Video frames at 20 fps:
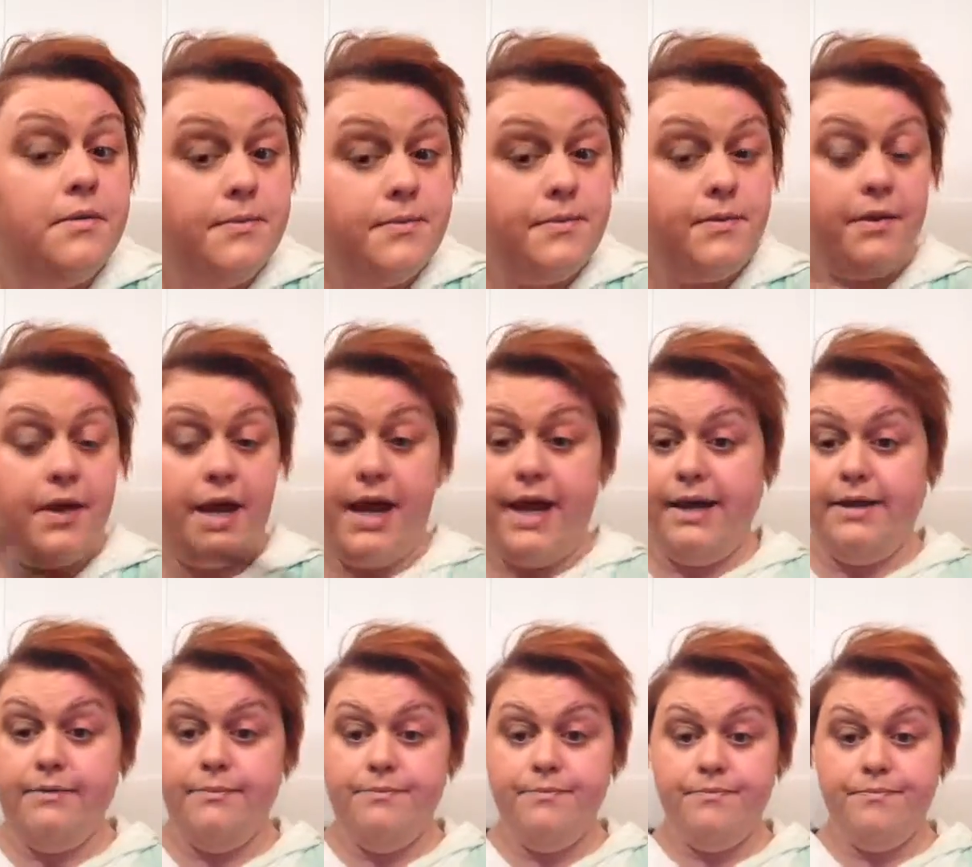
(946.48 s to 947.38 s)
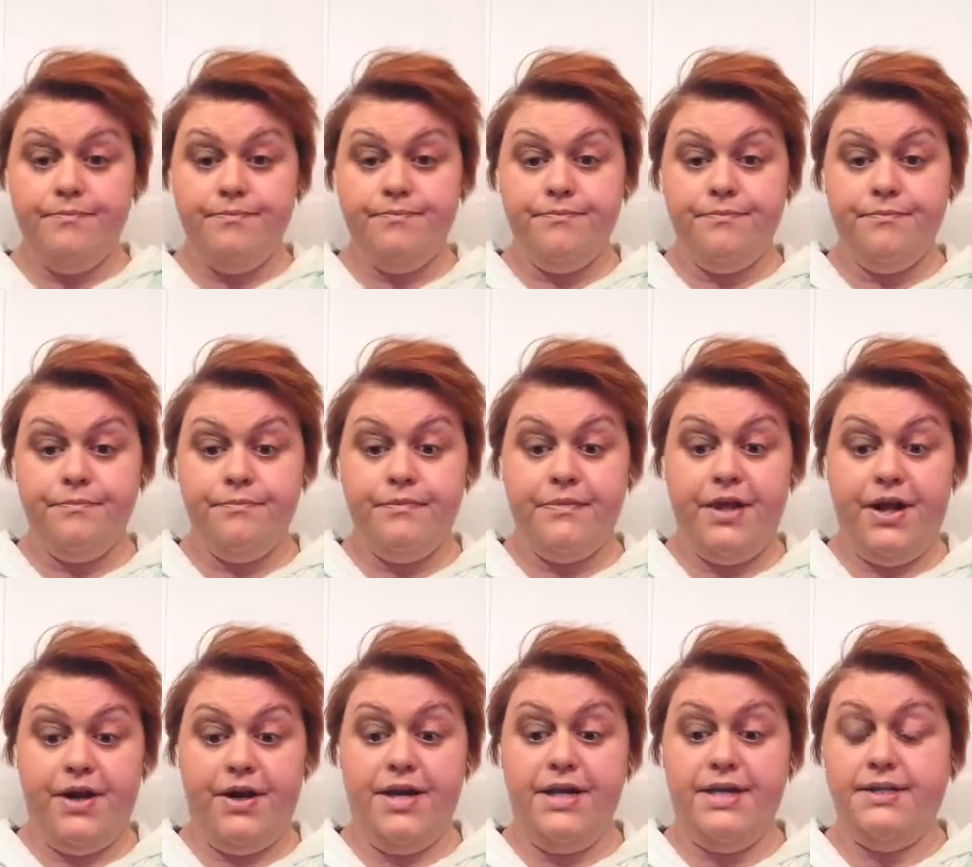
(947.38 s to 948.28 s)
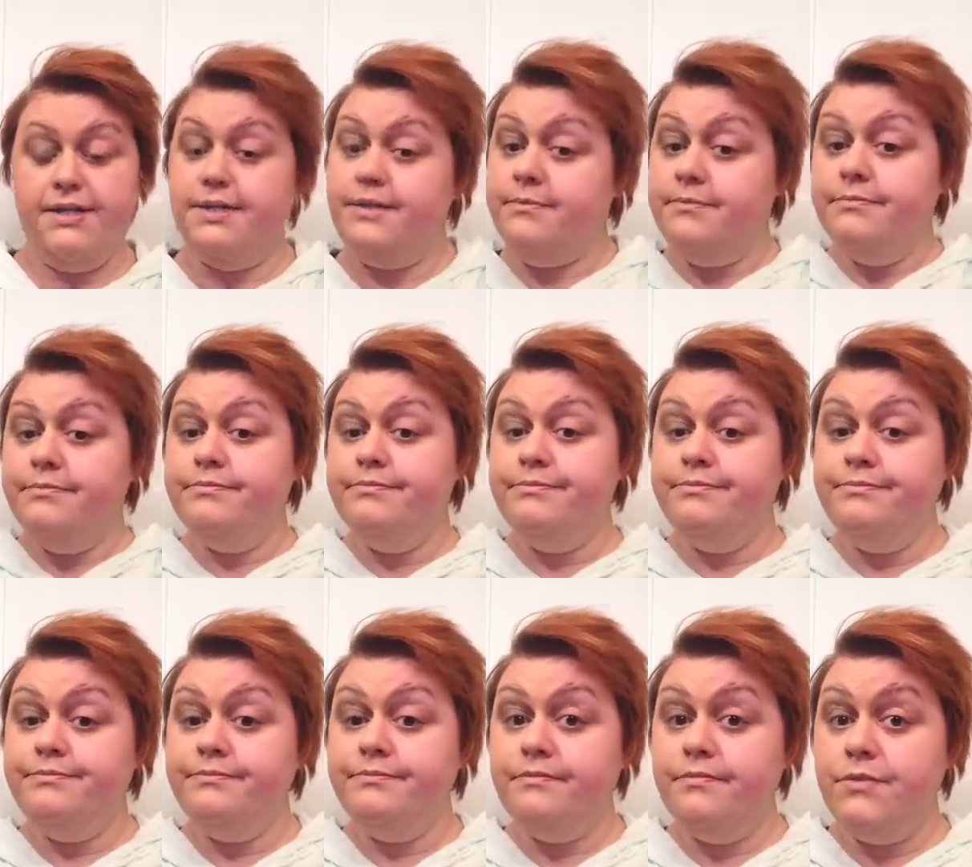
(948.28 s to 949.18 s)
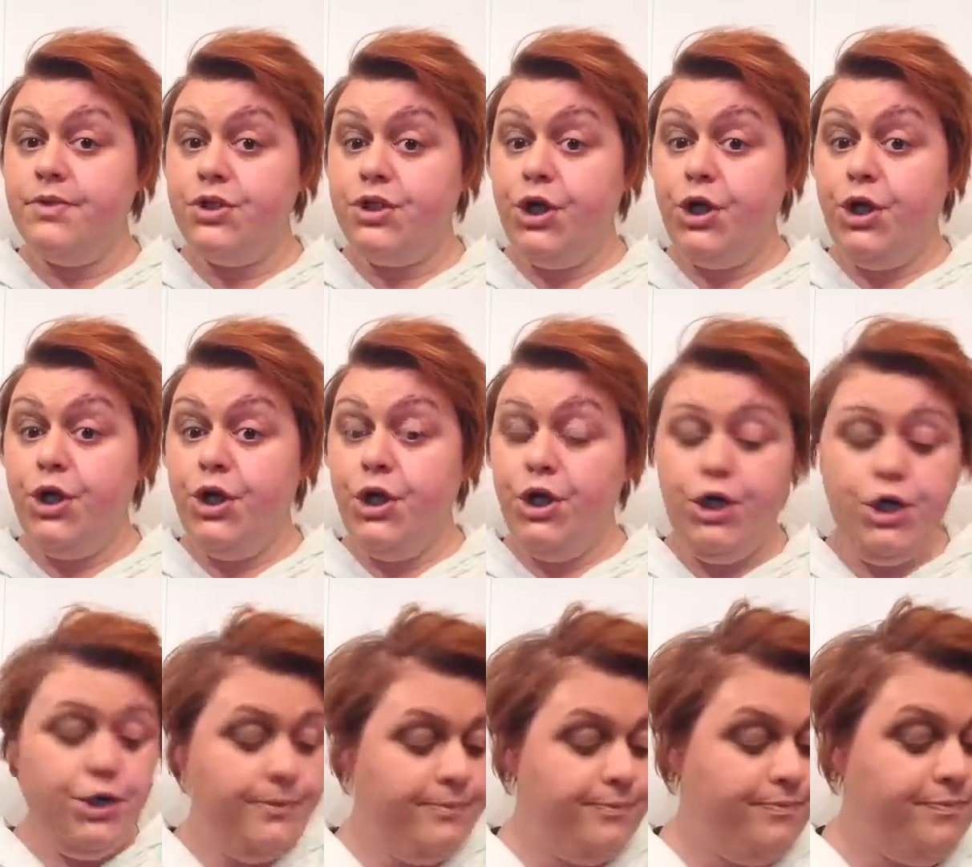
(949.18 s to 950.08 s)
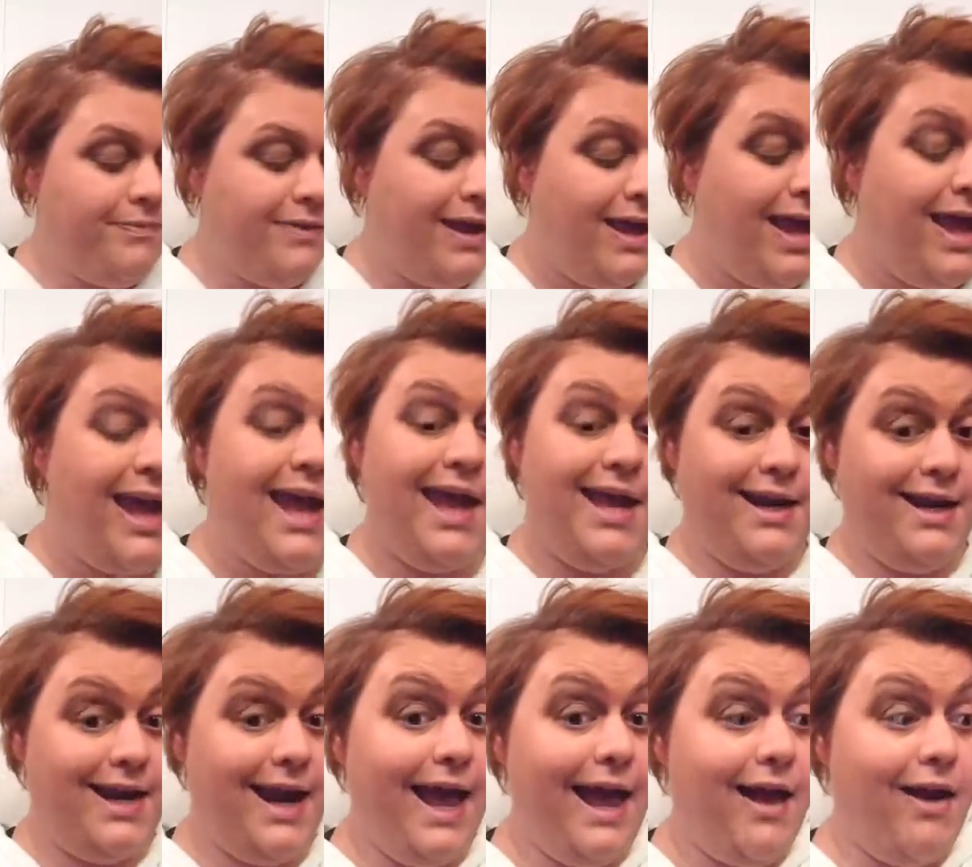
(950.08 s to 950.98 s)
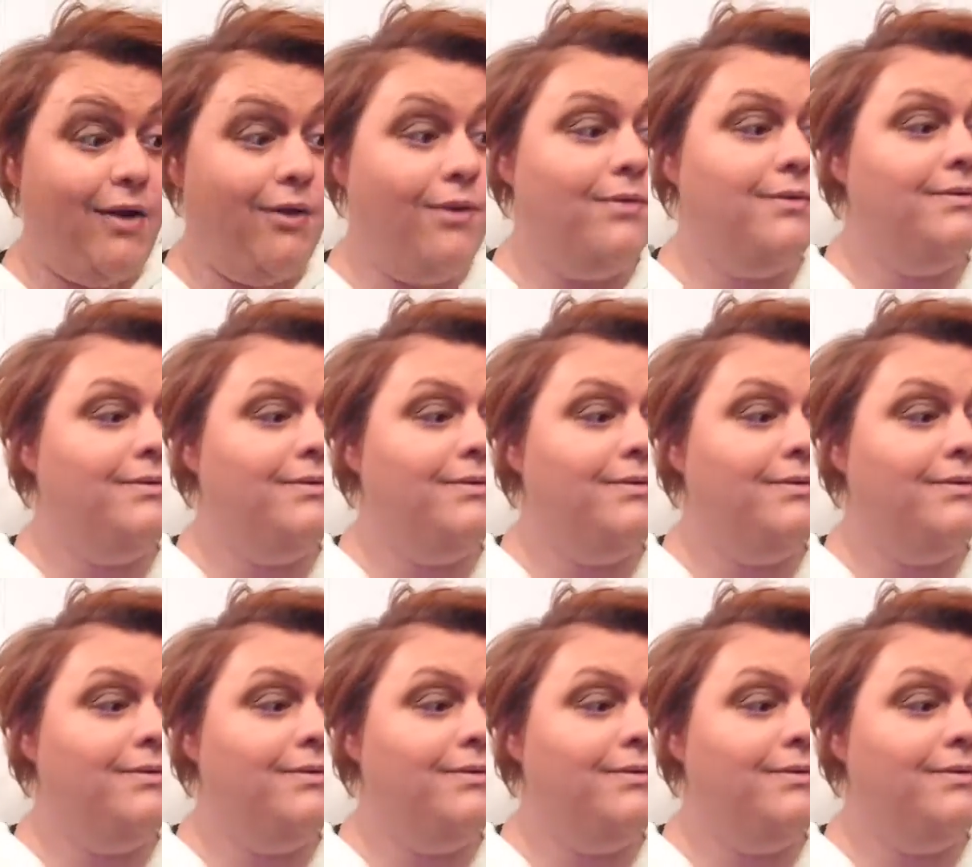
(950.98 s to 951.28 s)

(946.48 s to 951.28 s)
Okay? There it is. Ta-da! And now,